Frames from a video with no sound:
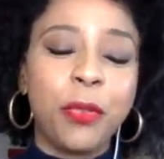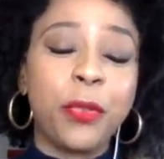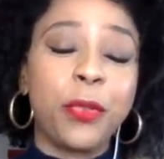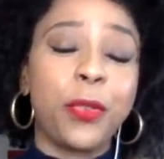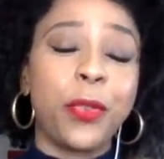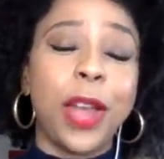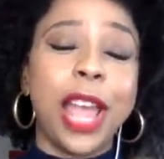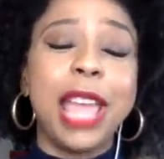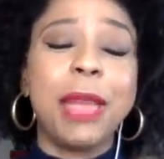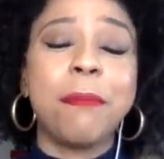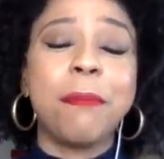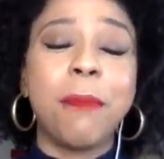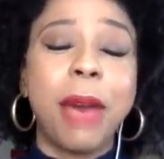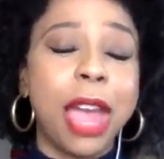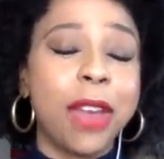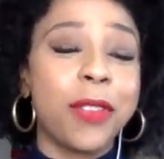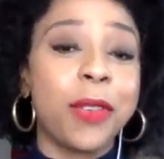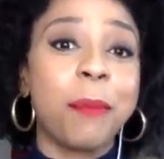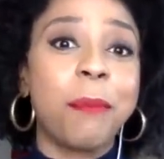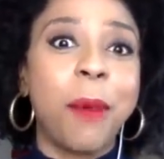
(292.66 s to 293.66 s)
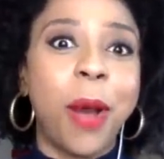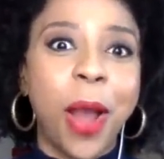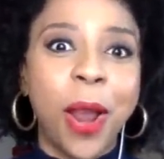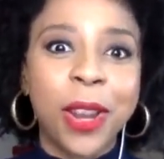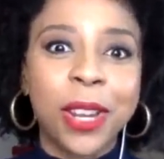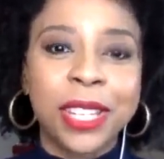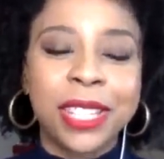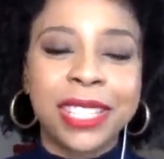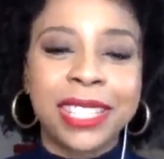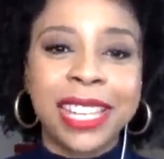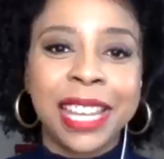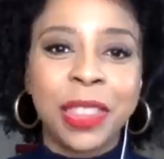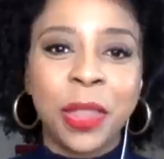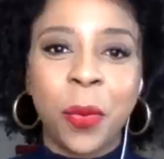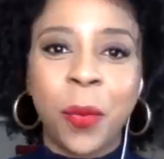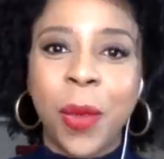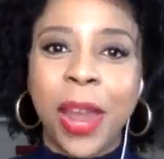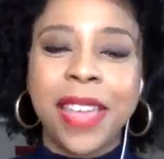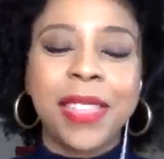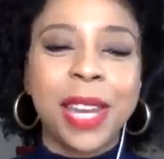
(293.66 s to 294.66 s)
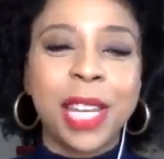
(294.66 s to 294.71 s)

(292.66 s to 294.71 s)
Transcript: frame my remarks in the way